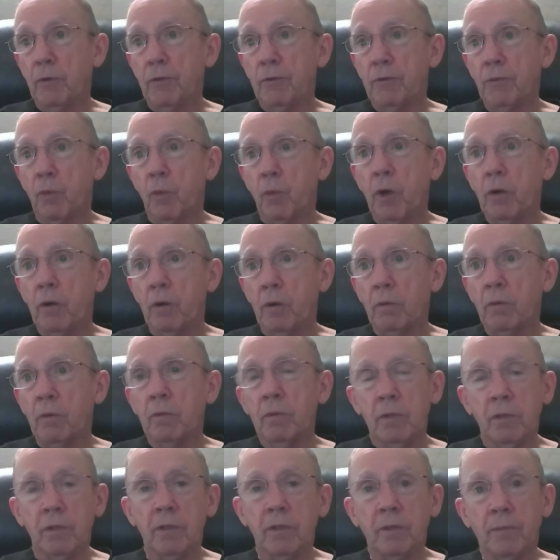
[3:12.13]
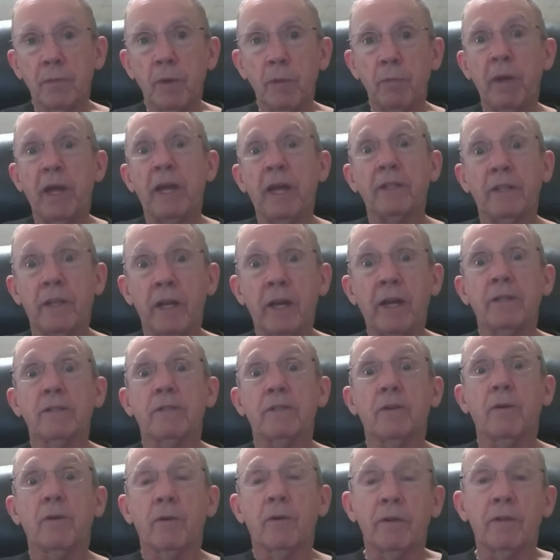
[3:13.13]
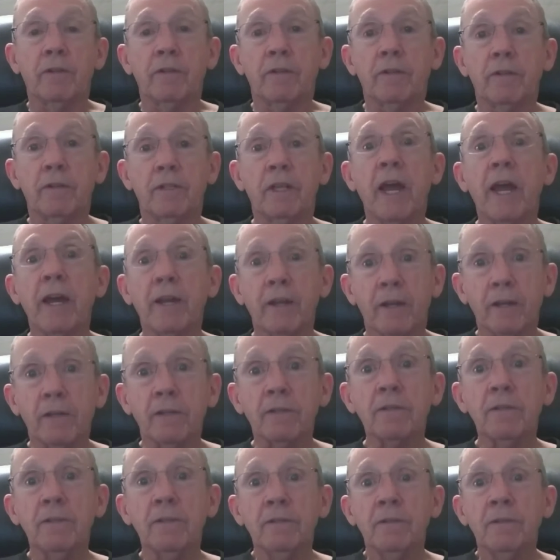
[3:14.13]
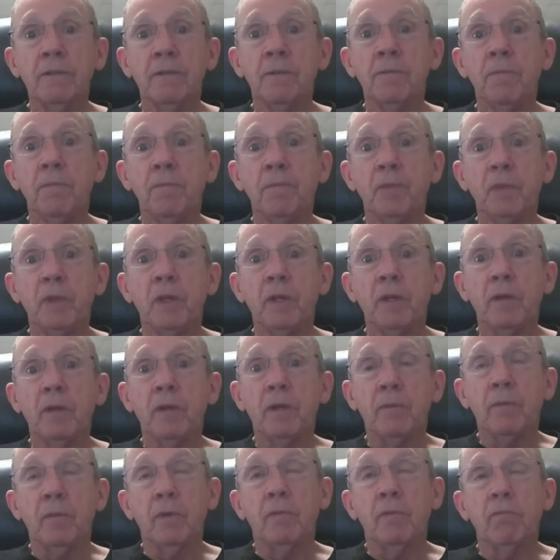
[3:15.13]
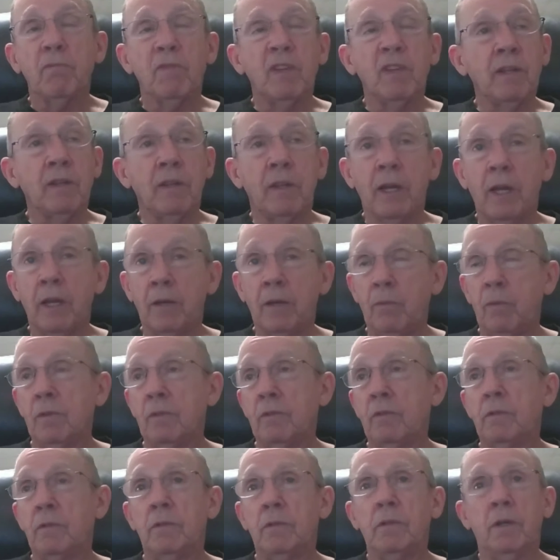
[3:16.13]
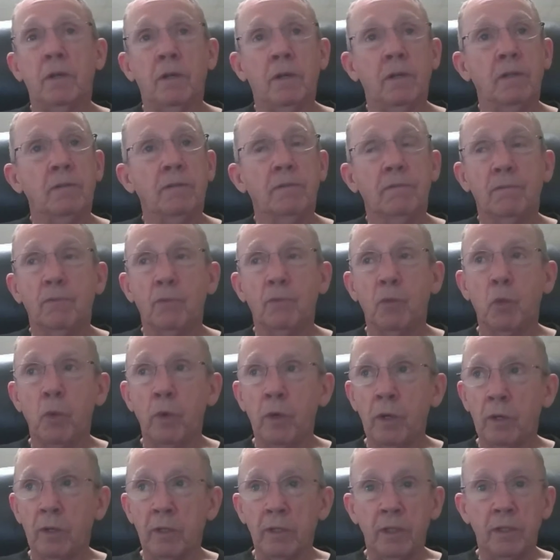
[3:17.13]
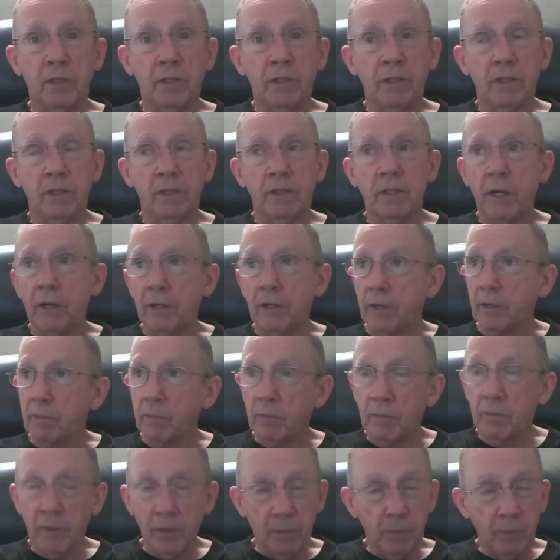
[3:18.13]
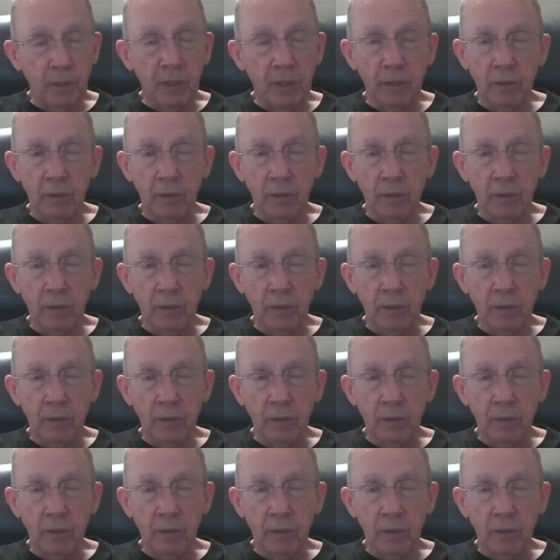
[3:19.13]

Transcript: row if the bad guy started to attack us. I mean, and that would just really stun them. I mean,